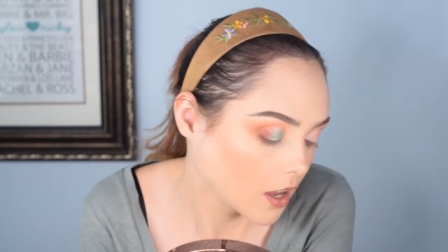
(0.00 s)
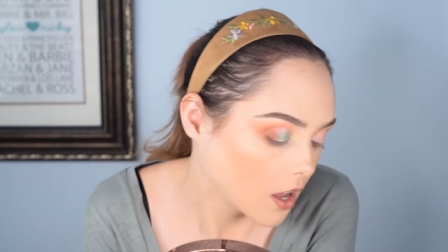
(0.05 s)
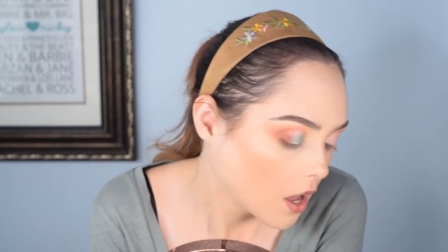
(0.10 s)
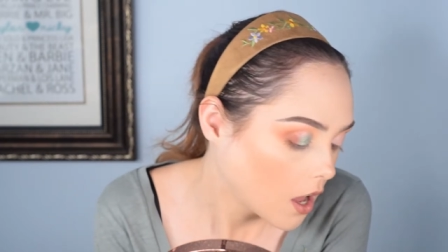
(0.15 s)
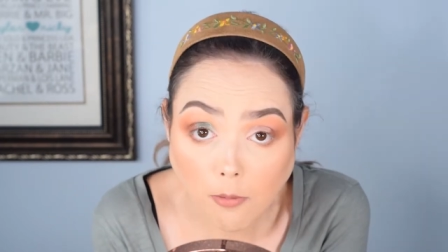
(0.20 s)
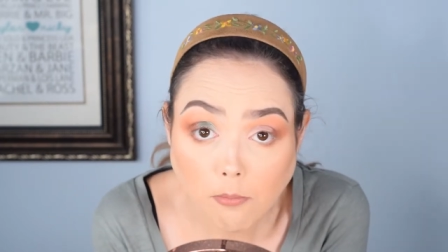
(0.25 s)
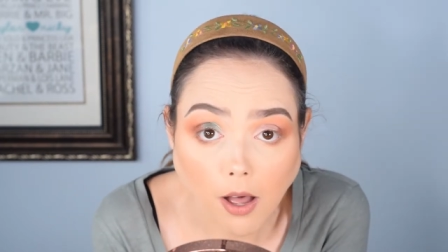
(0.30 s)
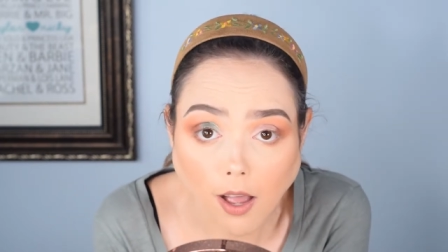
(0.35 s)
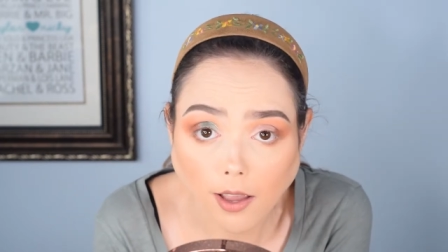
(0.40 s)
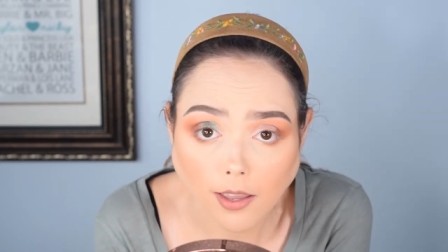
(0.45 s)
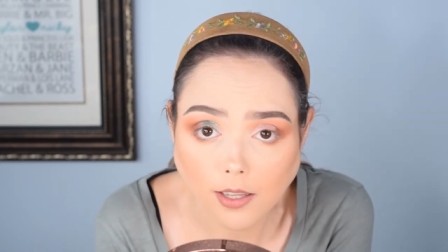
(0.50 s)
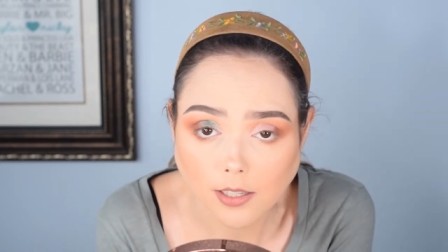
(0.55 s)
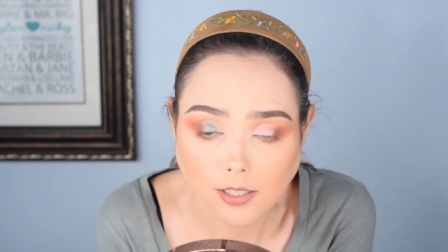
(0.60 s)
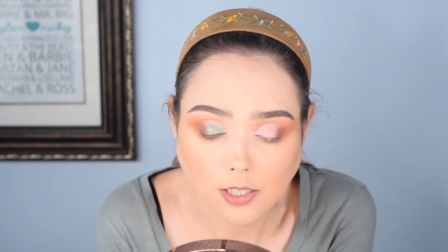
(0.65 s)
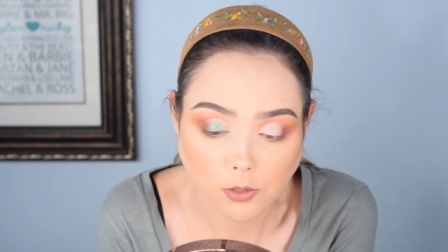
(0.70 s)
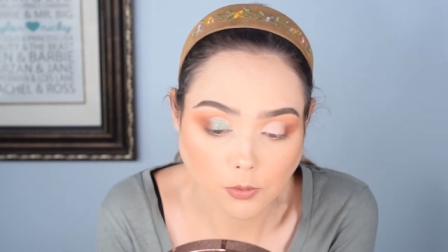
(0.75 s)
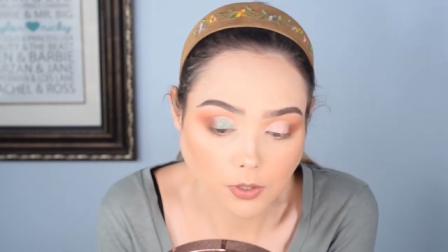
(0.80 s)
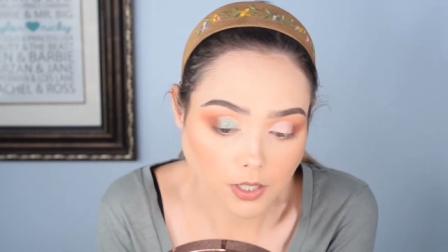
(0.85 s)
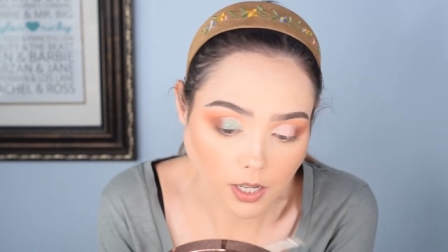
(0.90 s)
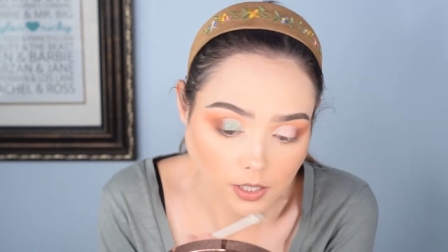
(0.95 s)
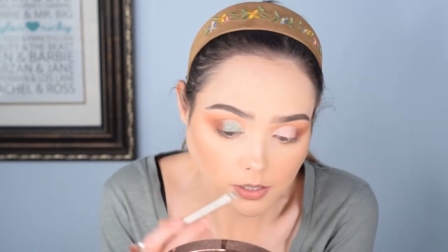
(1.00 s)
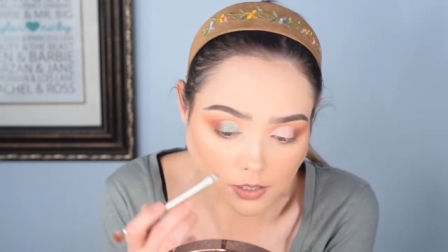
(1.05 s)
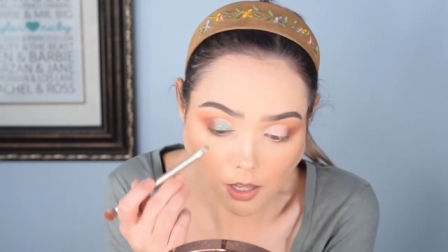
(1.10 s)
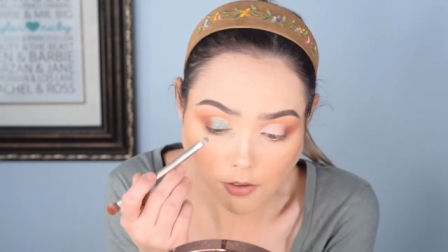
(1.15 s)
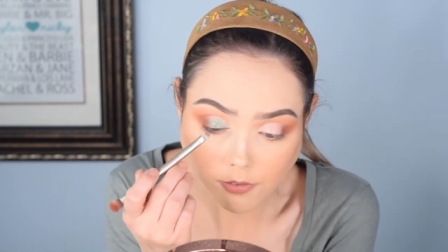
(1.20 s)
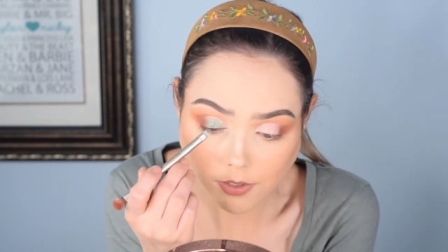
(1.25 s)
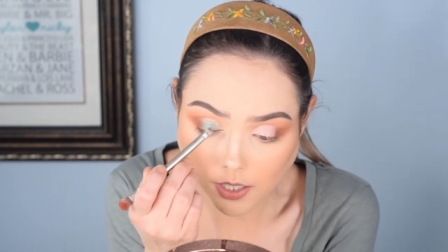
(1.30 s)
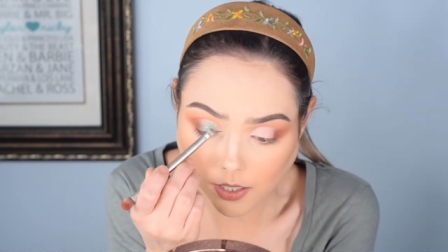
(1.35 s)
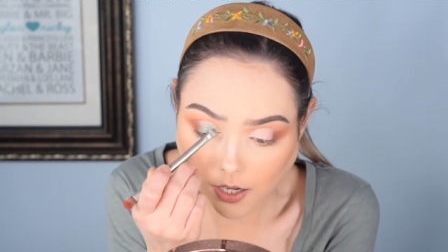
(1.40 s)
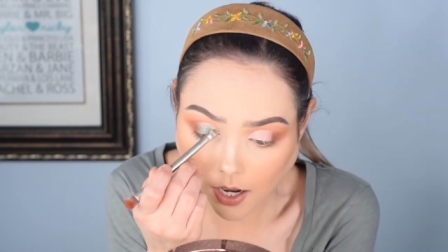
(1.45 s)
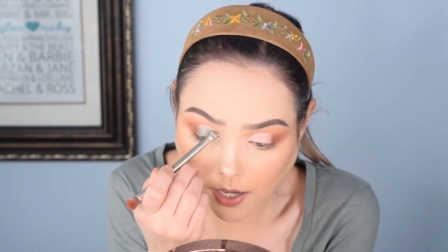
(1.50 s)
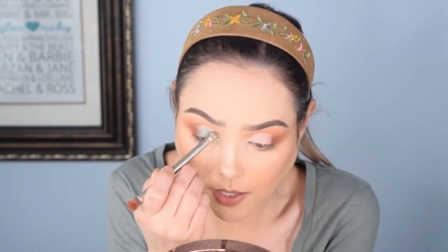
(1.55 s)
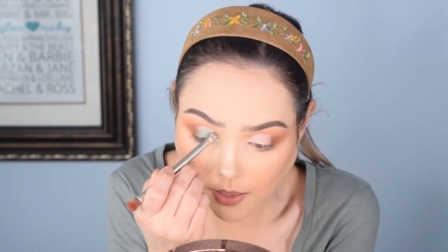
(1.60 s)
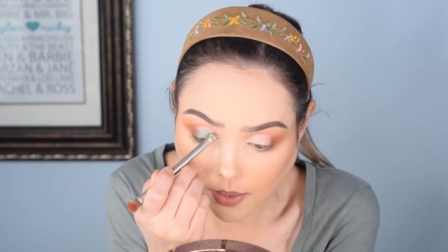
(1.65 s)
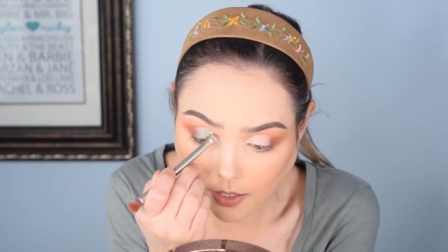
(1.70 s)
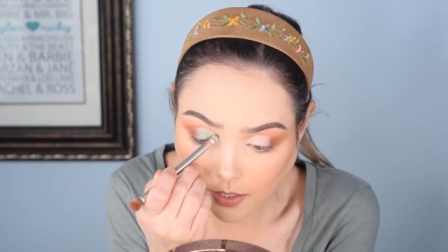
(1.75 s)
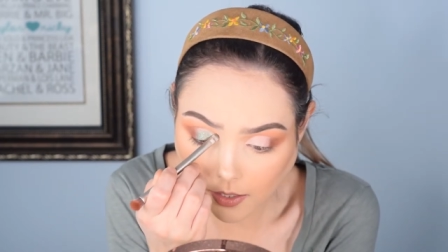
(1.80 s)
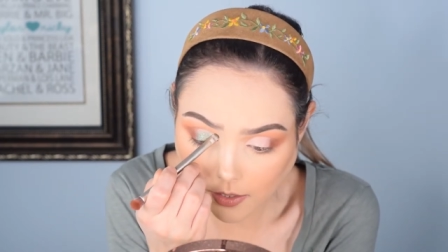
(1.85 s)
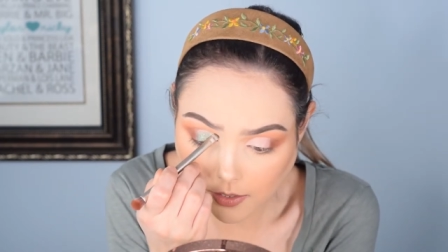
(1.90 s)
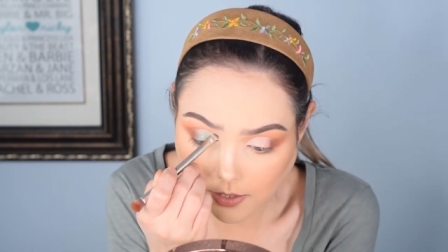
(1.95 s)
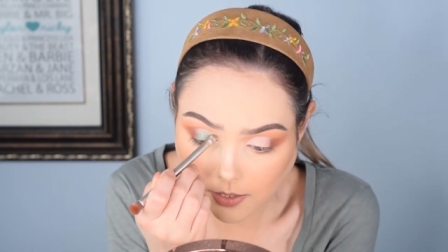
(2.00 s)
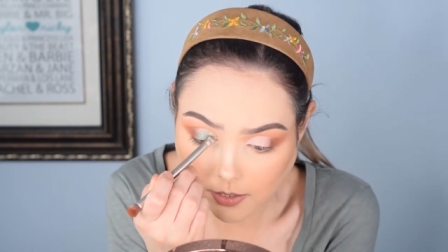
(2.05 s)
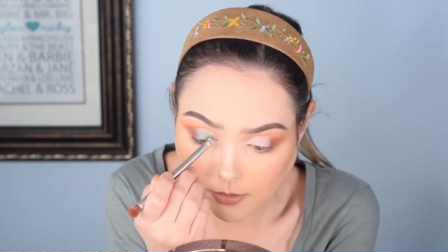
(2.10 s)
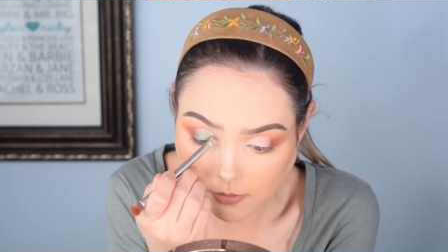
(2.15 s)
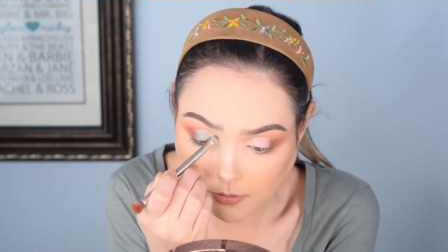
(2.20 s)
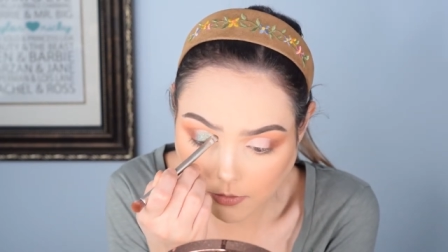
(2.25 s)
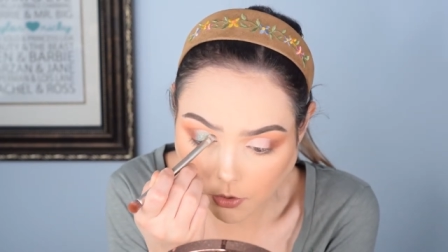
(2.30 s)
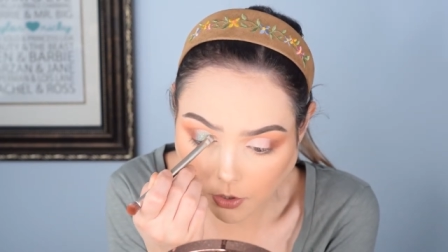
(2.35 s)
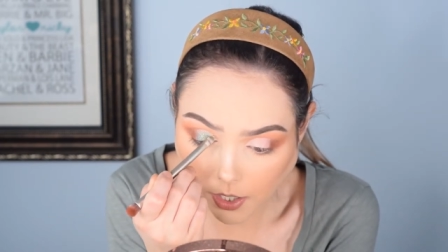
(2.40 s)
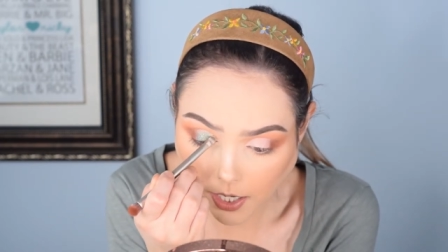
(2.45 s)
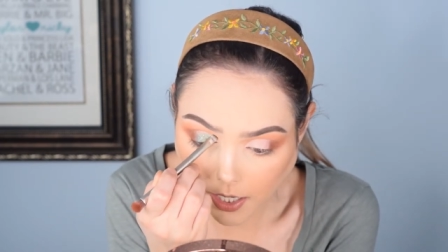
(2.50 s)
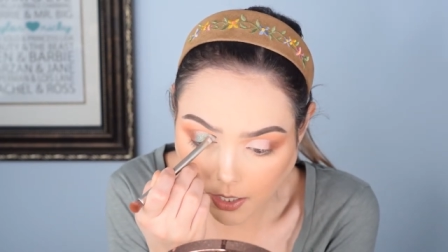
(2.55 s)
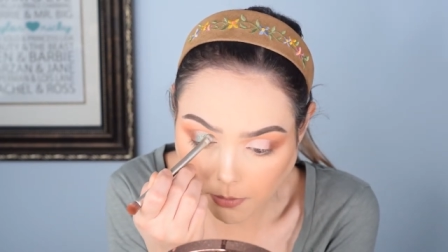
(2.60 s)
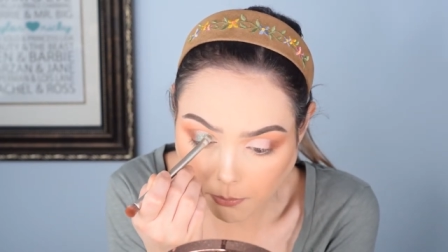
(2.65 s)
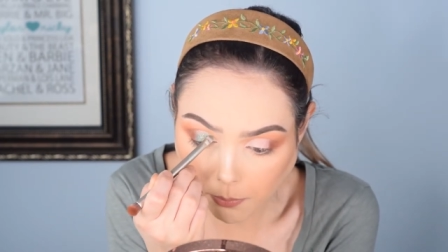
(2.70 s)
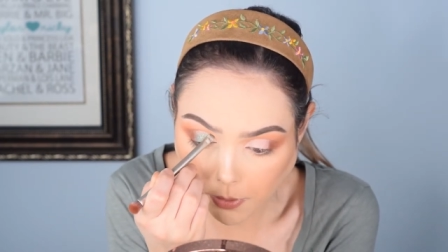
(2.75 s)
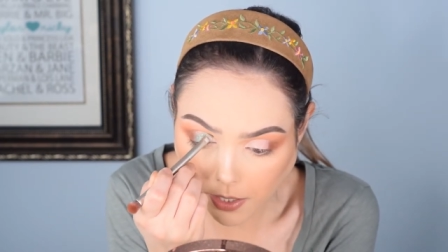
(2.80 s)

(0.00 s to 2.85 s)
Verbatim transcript: I buy into it. I love it. I think it's great.